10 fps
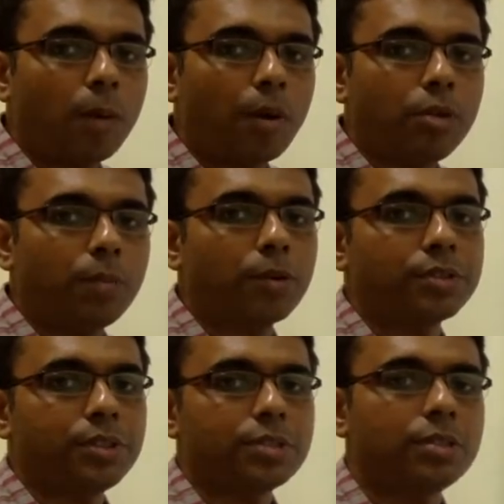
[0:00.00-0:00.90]
about the
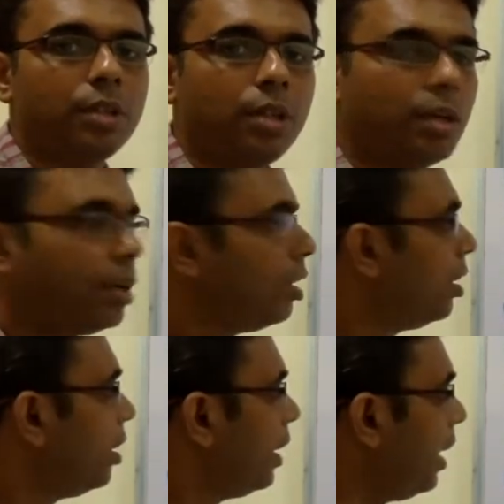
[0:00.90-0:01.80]
process
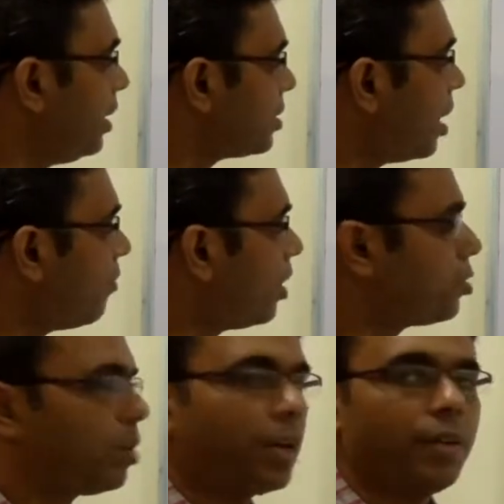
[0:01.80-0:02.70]
is a
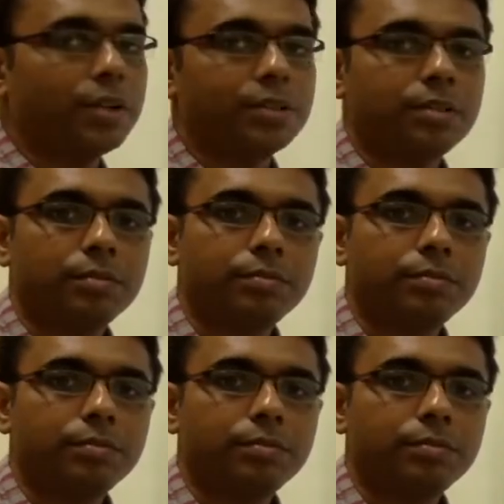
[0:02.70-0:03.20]
virtual address.